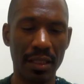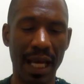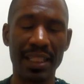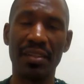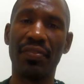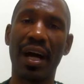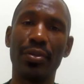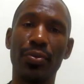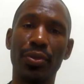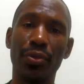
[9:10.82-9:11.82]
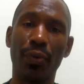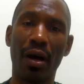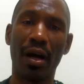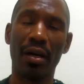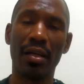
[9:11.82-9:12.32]
identify who you
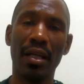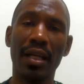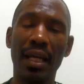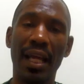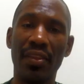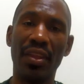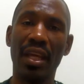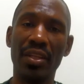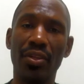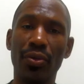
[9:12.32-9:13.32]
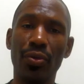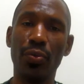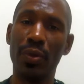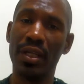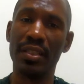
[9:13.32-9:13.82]
are, and then you
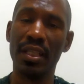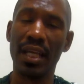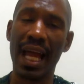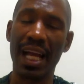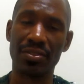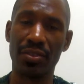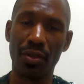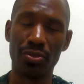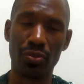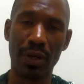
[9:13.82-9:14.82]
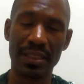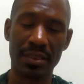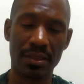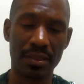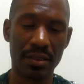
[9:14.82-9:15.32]
would answer those
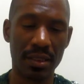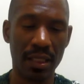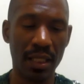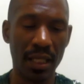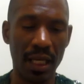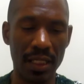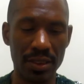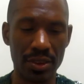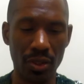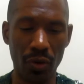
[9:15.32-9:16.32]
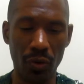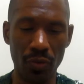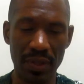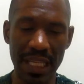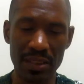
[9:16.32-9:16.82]
questions. And
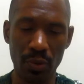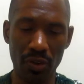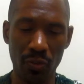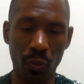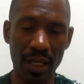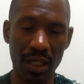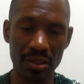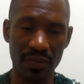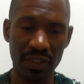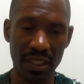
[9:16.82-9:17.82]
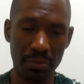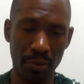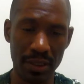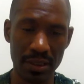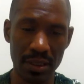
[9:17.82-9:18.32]
so that's worth 150
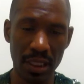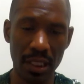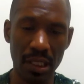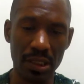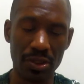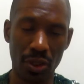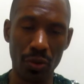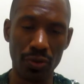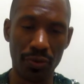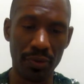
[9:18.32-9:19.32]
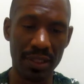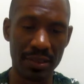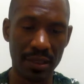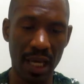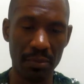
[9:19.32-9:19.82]
points. So those 3
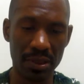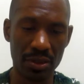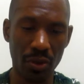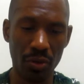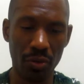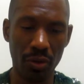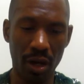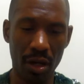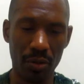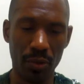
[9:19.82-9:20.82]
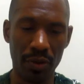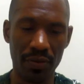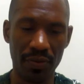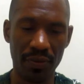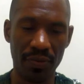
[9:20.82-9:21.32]
assignments total are
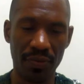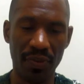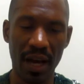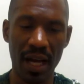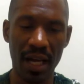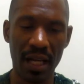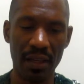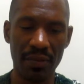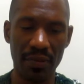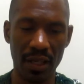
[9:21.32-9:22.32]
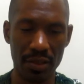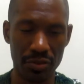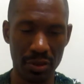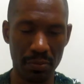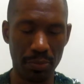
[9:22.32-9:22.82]
worth
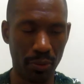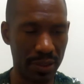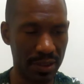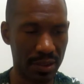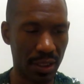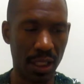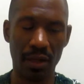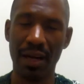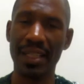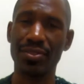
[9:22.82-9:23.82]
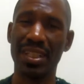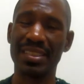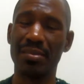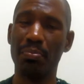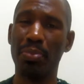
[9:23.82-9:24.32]
500 points. All right, so that's
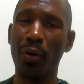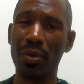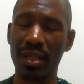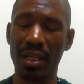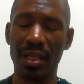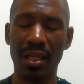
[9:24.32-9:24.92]
the bulk